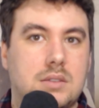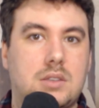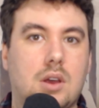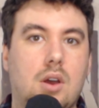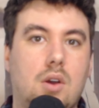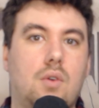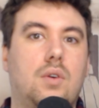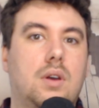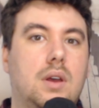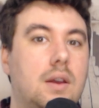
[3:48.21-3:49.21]

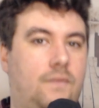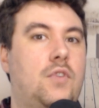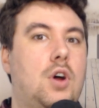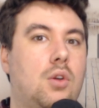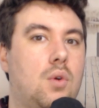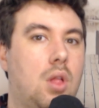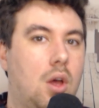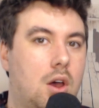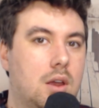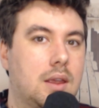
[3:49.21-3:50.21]
So follow
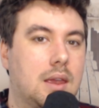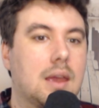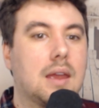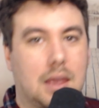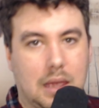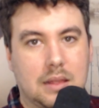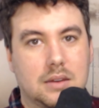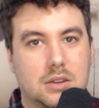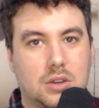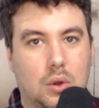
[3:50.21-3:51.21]
along in
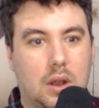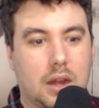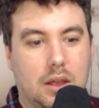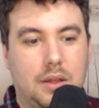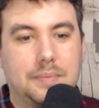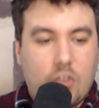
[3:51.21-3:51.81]
the tutorial.